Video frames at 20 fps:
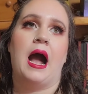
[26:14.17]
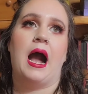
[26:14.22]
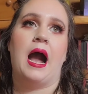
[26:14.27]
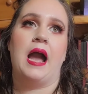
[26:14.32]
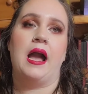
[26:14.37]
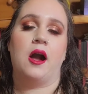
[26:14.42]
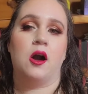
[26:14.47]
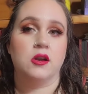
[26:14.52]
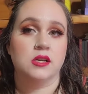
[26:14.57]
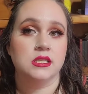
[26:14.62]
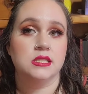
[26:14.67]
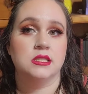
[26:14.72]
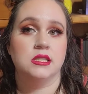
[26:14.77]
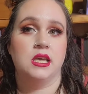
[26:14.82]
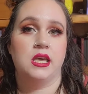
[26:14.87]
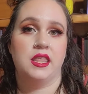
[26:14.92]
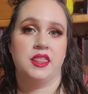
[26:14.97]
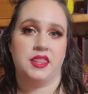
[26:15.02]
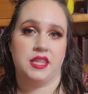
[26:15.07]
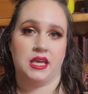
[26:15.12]
I
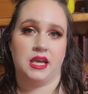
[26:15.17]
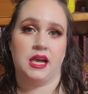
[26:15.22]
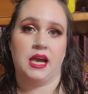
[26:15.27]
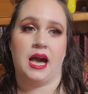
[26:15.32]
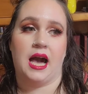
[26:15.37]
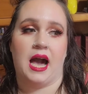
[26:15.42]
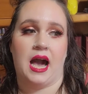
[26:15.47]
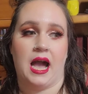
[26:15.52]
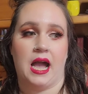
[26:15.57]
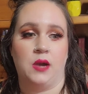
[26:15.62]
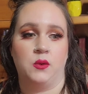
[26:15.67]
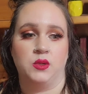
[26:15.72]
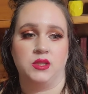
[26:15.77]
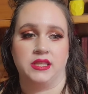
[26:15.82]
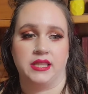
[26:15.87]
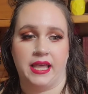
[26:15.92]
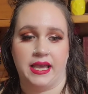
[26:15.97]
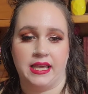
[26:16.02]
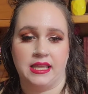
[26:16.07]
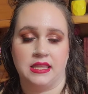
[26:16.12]
honestly think I
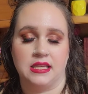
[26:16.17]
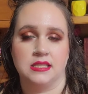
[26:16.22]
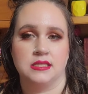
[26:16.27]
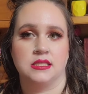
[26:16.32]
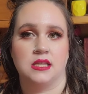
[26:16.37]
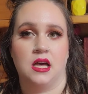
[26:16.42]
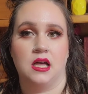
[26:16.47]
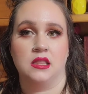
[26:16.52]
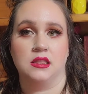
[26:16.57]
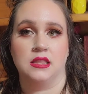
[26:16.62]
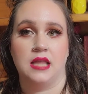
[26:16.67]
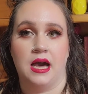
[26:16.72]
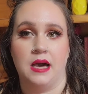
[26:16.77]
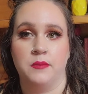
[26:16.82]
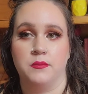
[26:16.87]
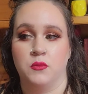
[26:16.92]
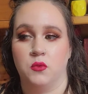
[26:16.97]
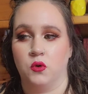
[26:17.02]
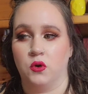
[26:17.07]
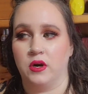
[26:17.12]
would like this a
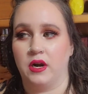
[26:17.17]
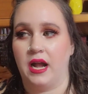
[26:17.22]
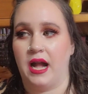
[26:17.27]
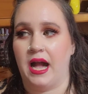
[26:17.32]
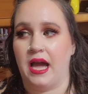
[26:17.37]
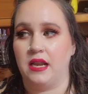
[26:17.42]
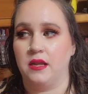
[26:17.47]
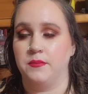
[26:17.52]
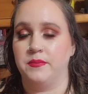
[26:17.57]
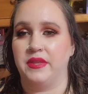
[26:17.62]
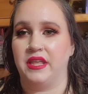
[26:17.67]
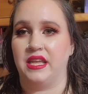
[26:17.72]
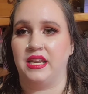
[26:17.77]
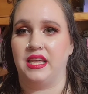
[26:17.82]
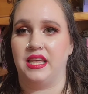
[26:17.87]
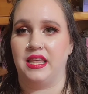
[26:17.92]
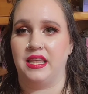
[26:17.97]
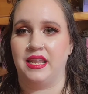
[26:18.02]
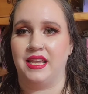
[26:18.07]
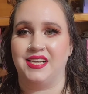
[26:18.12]
lot more had it been
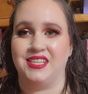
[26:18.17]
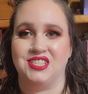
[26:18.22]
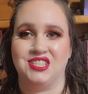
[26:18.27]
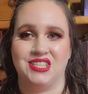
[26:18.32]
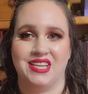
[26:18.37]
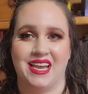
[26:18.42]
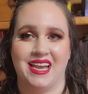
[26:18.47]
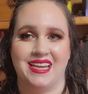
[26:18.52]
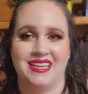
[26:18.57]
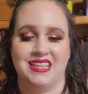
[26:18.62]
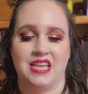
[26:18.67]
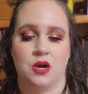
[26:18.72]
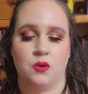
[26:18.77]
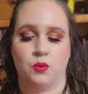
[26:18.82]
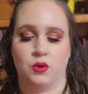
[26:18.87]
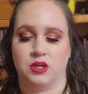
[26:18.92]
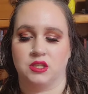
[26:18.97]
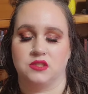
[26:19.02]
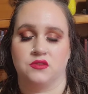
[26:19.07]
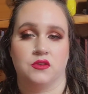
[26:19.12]
in a shade that
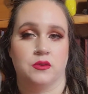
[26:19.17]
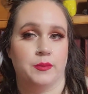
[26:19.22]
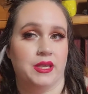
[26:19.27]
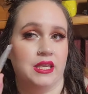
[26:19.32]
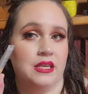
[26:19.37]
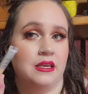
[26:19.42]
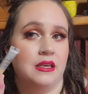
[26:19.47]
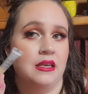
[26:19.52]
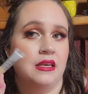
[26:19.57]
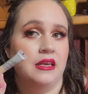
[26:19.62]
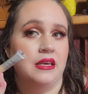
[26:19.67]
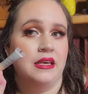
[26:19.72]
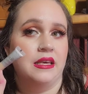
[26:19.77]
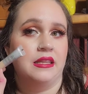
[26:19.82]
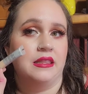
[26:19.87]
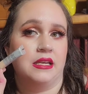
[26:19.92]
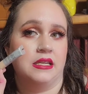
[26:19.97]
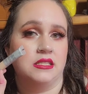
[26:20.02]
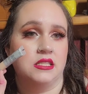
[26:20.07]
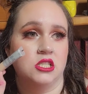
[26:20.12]
works for me.
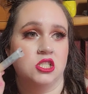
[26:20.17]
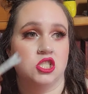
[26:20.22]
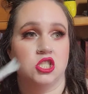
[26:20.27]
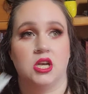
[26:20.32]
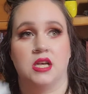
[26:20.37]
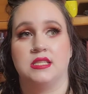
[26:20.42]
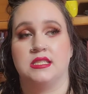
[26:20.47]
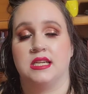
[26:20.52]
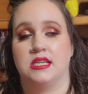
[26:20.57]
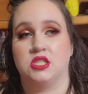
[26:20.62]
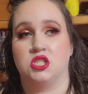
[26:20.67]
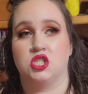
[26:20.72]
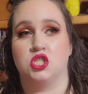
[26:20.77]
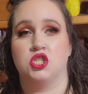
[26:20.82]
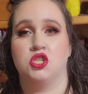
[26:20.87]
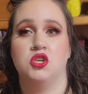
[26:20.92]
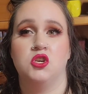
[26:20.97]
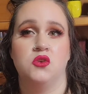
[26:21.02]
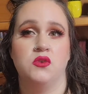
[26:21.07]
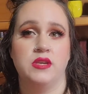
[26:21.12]
This is just, it's
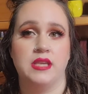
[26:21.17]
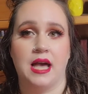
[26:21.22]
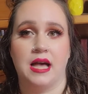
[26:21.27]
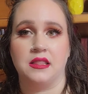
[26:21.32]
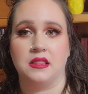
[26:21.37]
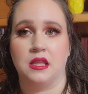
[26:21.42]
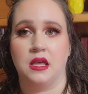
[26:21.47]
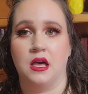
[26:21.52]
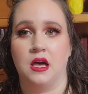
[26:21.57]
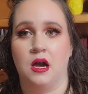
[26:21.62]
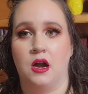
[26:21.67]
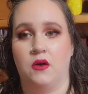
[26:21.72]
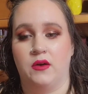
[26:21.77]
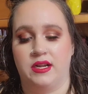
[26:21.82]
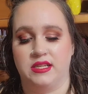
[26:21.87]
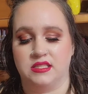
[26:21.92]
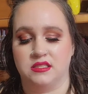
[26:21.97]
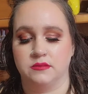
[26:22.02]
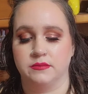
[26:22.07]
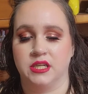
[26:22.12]
too yellow,
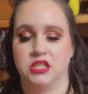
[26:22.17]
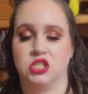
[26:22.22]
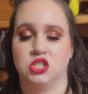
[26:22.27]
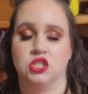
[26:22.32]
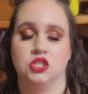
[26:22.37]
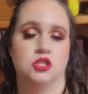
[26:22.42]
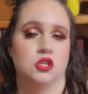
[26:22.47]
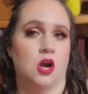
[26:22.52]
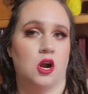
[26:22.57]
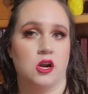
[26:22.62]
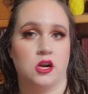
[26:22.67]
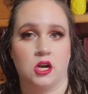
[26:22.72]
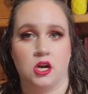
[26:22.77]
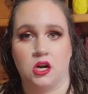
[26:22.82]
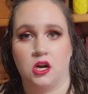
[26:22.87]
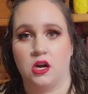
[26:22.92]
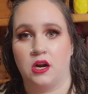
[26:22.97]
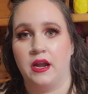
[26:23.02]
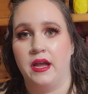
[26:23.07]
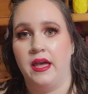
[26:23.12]
it's much
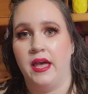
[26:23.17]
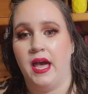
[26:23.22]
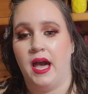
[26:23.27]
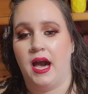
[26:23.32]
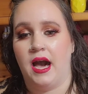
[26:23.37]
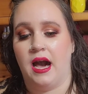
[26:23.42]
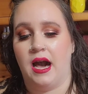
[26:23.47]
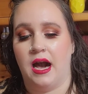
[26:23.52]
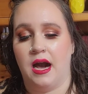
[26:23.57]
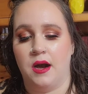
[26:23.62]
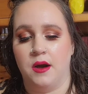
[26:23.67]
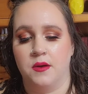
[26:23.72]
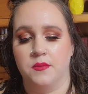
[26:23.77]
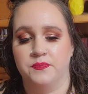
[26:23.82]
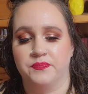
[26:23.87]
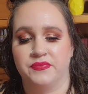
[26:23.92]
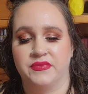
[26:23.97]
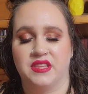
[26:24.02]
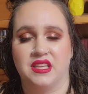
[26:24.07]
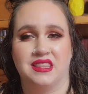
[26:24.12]
darker
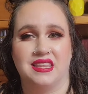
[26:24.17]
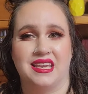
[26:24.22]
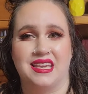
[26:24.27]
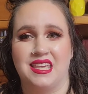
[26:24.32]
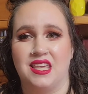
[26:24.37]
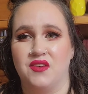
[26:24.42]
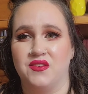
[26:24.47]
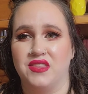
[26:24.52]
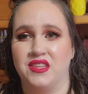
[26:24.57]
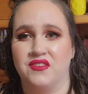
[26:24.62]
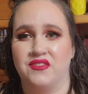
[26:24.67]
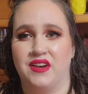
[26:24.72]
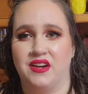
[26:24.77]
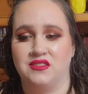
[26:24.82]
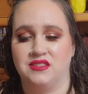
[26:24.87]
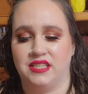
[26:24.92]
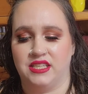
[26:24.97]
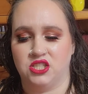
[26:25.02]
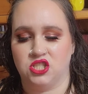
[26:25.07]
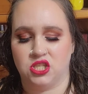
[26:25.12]
than like even the
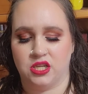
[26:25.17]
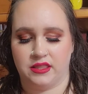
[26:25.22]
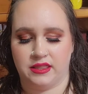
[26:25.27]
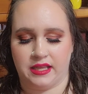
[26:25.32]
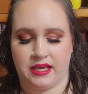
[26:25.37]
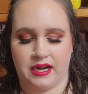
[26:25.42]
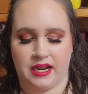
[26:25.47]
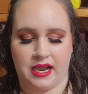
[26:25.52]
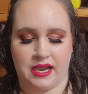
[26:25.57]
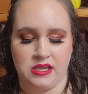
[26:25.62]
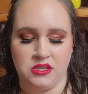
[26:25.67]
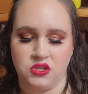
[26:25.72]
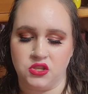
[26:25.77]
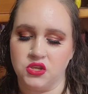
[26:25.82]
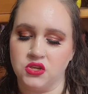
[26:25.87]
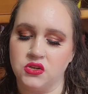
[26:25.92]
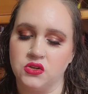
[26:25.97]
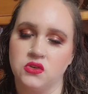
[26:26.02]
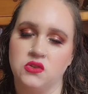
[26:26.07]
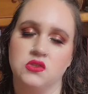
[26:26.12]
foundation that I
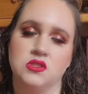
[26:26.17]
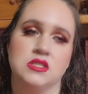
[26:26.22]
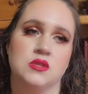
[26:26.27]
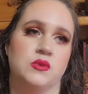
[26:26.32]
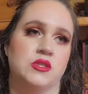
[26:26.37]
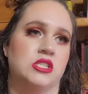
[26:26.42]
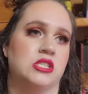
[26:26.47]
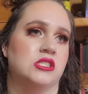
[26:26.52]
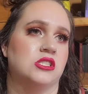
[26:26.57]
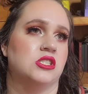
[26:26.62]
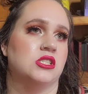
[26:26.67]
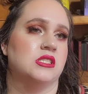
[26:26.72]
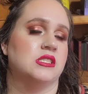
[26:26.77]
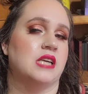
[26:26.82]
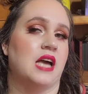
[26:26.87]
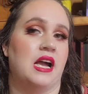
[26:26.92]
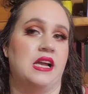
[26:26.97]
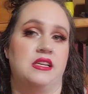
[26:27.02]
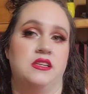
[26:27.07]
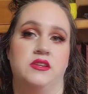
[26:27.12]
used, which is just
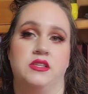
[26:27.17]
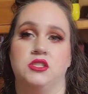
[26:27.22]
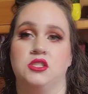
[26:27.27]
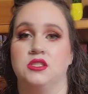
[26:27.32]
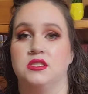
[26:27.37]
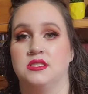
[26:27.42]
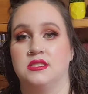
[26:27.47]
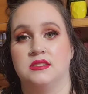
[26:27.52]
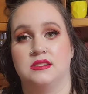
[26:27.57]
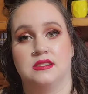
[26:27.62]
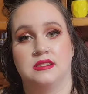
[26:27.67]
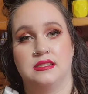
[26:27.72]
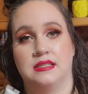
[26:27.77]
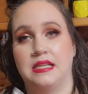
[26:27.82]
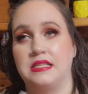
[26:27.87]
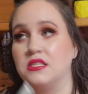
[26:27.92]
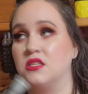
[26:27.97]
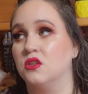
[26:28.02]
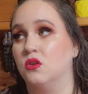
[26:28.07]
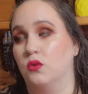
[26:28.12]
kind of,
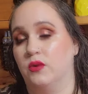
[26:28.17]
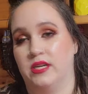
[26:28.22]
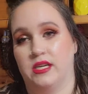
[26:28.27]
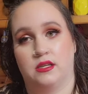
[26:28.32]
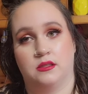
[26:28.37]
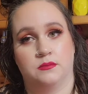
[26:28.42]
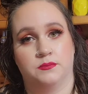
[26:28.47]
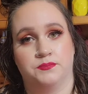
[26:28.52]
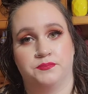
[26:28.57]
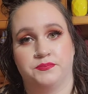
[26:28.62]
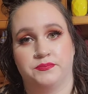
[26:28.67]
that's annoying.